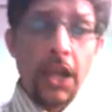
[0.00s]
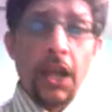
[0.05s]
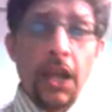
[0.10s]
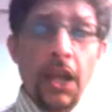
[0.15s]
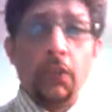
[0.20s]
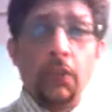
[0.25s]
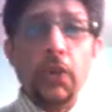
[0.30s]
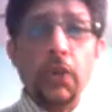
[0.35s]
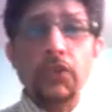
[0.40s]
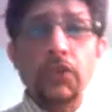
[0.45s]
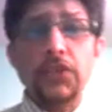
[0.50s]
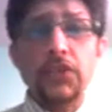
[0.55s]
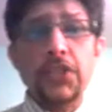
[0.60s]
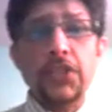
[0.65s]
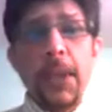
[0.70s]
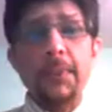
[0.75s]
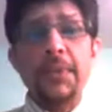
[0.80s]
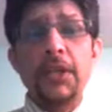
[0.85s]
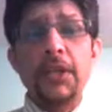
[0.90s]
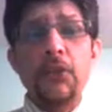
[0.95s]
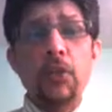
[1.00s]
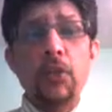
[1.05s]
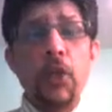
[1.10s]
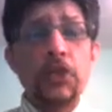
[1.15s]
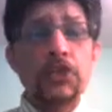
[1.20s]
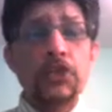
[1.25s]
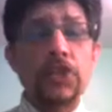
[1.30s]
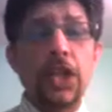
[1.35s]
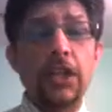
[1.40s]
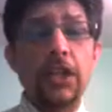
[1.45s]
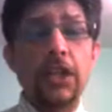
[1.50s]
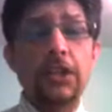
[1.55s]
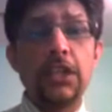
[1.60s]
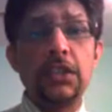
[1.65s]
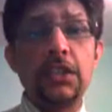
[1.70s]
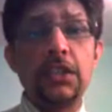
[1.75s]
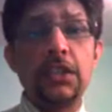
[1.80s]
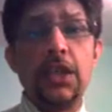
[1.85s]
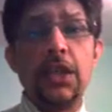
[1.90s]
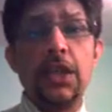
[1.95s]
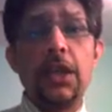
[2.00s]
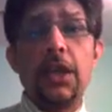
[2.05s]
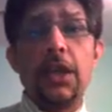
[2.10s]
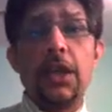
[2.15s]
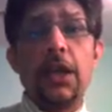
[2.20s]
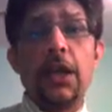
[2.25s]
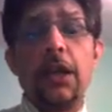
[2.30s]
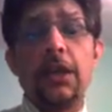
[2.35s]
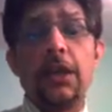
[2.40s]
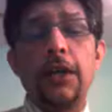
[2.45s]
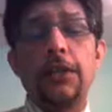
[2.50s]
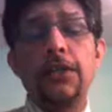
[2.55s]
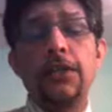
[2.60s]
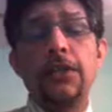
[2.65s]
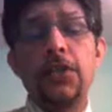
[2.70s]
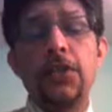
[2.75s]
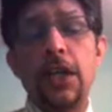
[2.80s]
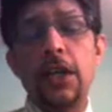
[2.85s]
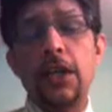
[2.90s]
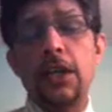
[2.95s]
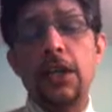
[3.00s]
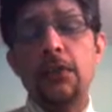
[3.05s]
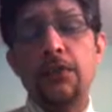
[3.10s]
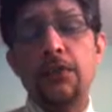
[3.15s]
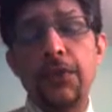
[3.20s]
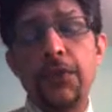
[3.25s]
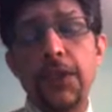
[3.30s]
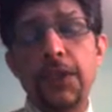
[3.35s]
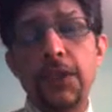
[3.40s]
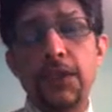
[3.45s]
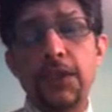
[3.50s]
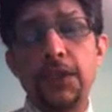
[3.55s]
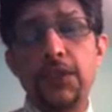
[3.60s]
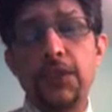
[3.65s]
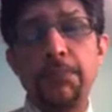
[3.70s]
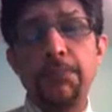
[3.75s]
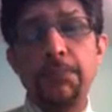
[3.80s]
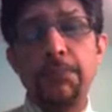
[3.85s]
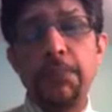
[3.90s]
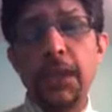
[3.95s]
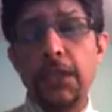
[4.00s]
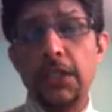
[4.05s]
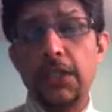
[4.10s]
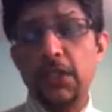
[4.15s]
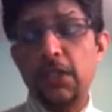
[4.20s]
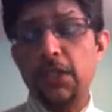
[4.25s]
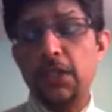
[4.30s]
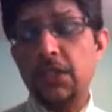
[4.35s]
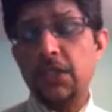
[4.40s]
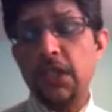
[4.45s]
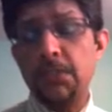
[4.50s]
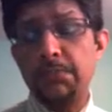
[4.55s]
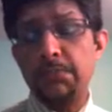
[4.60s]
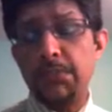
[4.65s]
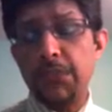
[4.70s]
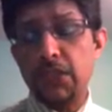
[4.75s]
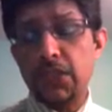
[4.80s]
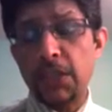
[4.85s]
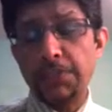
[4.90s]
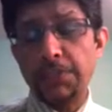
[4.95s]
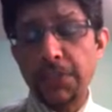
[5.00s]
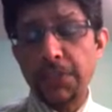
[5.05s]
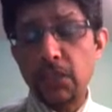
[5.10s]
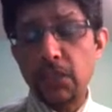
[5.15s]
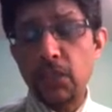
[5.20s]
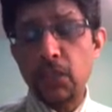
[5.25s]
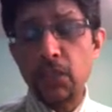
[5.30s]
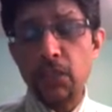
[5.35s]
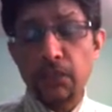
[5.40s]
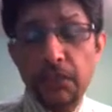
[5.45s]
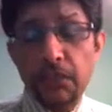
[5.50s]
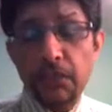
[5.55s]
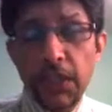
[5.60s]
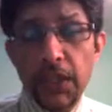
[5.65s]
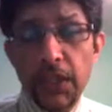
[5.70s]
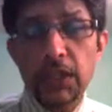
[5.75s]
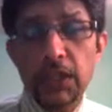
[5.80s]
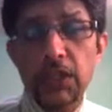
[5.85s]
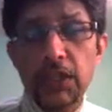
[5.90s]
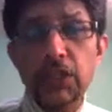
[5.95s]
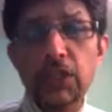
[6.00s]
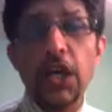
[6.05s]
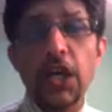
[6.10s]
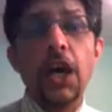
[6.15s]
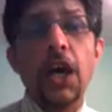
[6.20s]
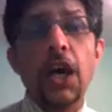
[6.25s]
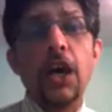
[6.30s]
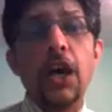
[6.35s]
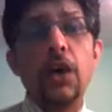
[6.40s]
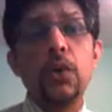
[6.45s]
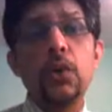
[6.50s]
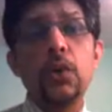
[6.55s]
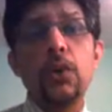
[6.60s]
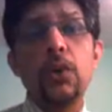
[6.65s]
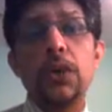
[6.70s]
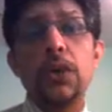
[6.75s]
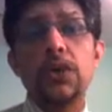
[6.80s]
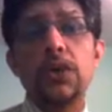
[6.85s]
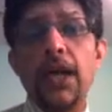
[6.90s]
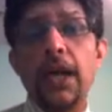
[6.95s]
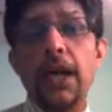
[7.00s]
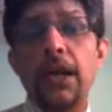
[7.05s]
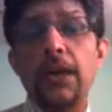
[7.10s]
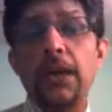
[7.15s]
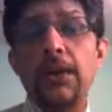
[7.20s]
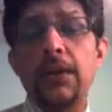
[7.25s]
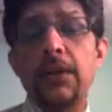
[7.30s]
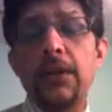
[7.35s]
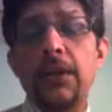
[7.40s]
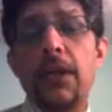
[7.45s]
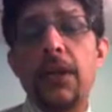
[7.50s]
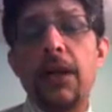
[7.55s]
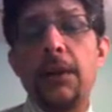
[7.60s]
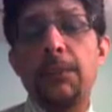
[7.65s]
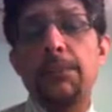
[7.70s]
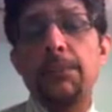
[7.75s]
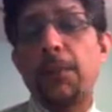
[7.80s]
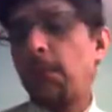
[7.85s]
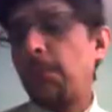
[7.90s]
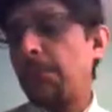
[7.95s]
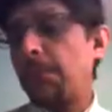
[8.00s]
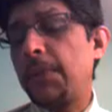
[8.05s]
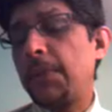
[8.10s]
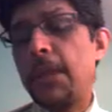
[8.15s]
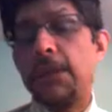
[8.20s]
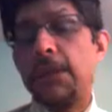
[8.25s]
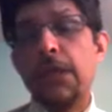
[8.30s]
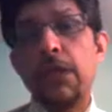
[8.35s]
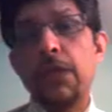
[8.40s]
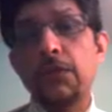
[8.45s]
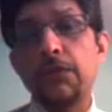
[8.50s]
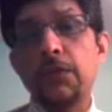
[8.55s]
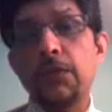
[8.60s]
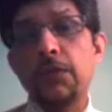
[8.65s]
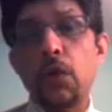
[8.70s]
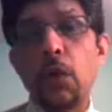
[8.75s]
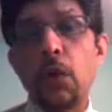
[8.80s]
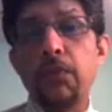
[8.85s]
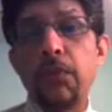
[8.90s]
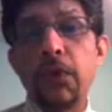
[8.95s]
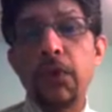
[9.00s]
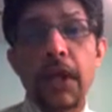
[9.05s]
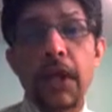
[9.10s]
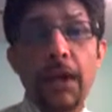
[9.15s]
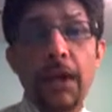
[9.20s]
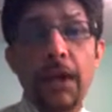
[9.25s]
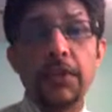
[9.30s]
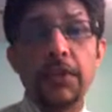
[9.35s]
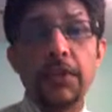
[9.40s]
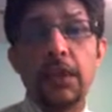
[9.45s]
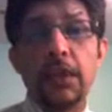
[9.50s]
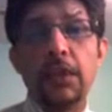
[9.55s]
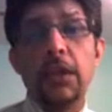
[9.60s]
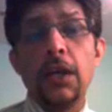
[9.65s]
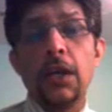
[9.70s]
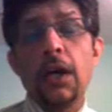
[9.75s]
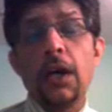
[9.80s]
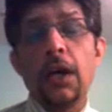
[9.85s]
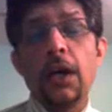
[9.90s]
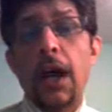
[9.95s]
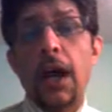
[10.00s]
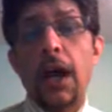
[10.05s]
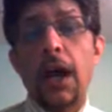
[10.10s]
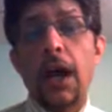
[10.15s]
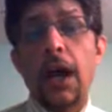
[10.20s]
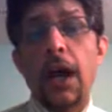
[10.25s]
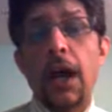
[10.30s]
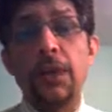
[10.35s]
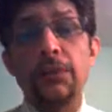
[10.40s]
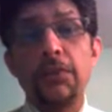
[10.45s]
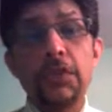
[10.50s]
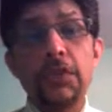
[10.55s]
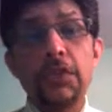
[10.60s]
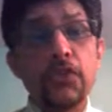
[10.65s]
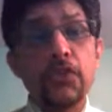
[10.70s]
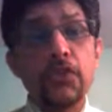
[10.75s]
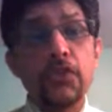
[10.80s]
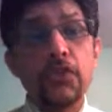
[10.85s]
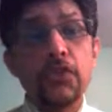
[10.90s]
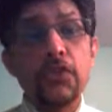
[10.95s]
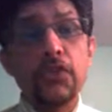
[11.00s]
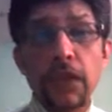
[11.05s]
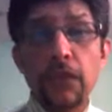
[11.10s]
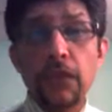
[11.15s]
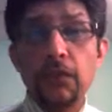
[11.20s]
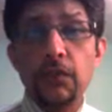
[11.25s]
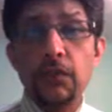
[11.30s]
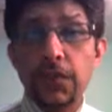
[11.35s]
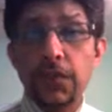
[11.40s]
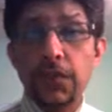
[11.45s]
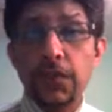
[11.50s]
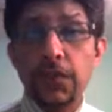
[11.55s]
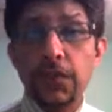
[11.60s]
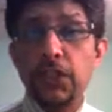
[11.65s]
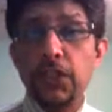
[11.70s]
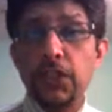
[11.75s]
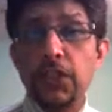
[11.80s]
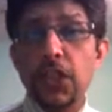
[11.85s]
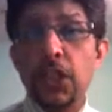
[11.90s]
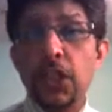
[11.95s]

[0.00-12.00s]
What was happening was the Sri Lankan fielders, the Bangladesh substitute fielders who were there probably at the end of the rope, were having an argument with the Sri Lankan fielders,